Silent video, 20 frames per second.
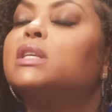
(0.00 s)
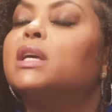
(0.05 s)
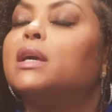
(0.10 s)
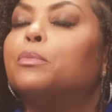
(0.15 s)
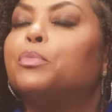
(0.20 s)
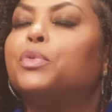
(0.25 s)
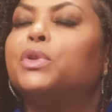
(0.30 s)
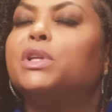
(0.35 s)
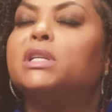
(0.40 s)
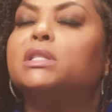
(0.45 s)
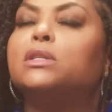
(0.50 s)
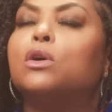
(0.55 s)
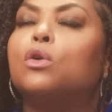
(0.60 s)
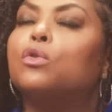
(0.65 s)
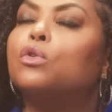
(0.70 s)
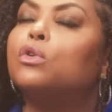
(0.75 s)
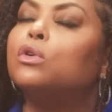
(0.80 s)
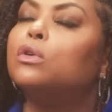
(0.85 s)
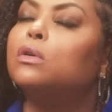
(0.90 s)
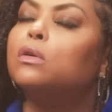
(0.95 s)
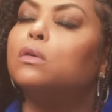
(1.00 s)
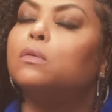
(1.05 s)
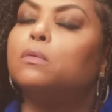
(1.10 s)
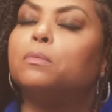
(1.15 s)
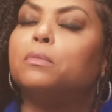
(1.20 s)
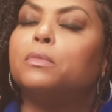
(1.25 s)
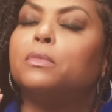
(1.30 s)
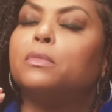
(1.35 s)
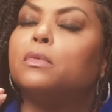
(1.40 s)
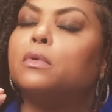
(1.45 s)
the thing. Please don't
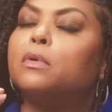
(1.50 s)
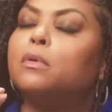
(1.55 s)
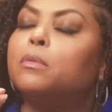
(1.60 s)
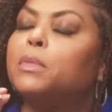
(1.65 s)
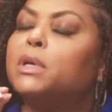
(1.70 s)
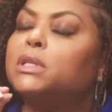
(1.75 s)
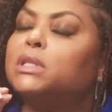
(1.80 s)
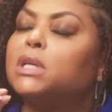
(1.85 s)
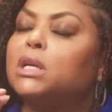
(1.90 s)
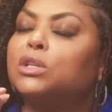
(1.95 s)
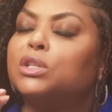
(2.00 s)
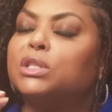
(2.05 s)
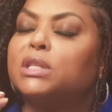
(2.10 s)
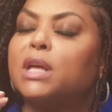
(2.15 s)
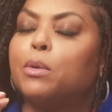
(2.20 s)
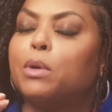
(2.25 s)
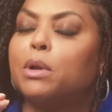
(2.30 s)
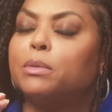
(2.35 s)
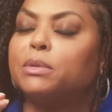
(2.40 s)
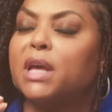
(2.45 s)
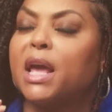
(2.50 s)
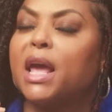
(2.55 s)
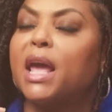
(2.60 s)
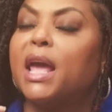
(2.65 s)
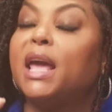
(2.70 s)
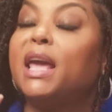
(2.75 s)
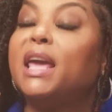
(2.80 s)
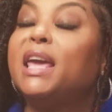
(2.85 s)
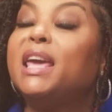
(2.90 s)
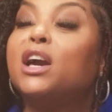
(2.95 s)
uh, misunderstand what I'm
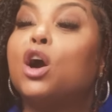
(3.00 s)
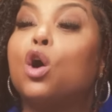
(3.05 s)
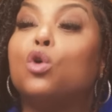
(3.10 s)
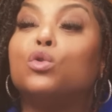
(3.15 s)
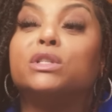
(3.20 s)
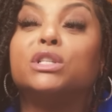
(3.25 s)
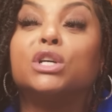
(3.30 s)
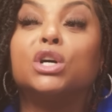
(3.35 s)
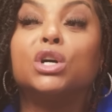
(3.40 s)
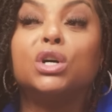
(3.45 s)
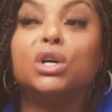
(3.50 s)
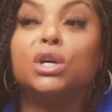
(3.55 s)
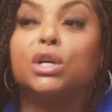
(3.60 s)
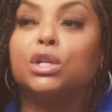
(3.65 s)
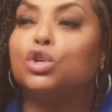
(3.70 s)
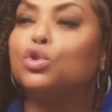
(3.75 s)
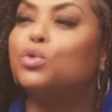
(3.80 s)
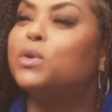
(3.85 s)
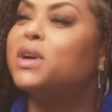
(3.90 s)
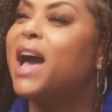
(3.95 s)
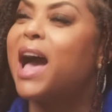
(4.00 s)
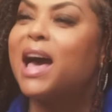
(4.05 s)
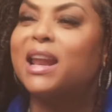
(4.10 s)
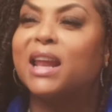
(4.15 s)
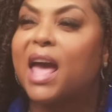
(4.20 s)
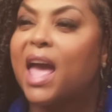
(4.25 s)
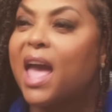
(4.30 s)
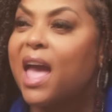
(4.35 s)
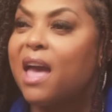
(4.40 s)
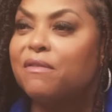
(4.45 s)
saying. Ego is good. You
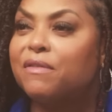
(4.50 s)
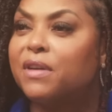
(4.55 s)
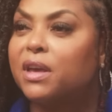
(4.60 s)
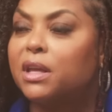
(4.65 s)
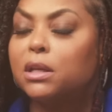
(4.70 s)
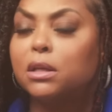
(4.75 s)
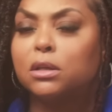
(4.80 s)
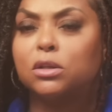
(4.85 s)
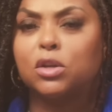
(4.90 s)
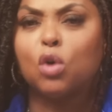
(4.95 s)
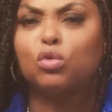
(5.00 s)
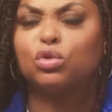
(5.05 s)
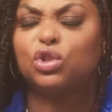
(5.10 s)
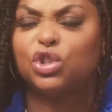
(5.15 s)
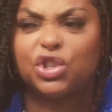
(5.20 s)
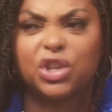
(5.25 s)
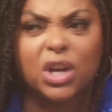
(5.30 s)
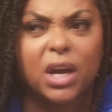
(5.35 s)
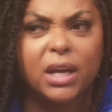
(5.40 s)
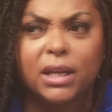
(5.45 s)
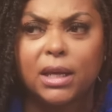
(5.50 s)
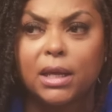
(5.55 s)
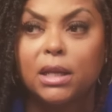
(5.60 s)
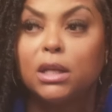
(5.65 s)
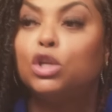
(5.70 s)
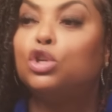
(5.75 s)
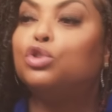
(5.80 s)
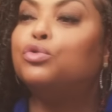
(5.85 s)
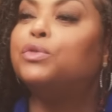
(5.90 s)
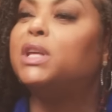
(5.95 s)
gotta have it. Don't shun
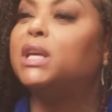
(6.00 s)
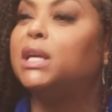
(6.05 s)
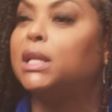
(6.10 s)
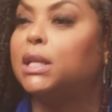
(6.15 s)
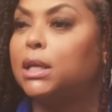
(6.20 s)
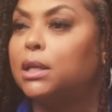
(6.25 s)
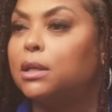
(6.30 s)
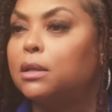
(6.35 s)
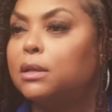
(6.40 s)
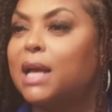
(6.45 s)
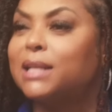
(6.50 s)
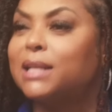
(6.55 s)
it. You need it.